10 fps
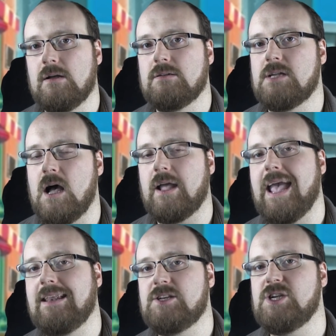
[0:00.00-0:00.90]
Dark
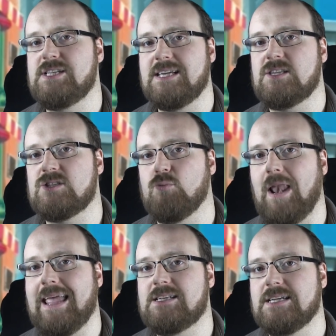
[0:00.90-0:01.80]
Energy
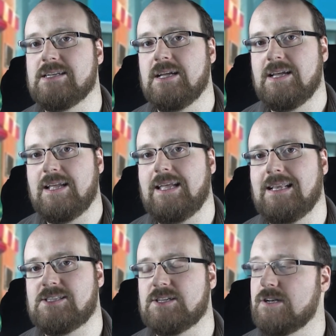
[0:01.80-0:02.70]
Discs-related
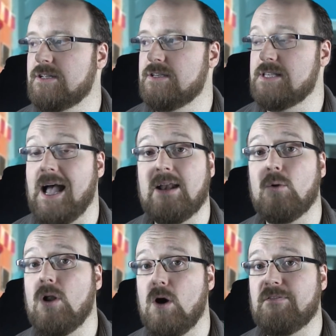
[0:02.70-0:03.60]
incident, because I
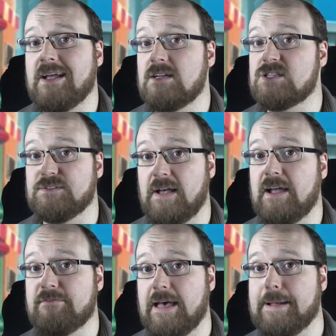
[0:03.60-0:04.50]
don't know if I could
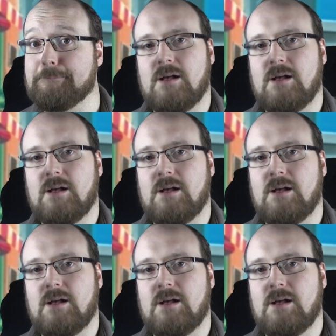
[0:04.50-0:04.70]
survive that.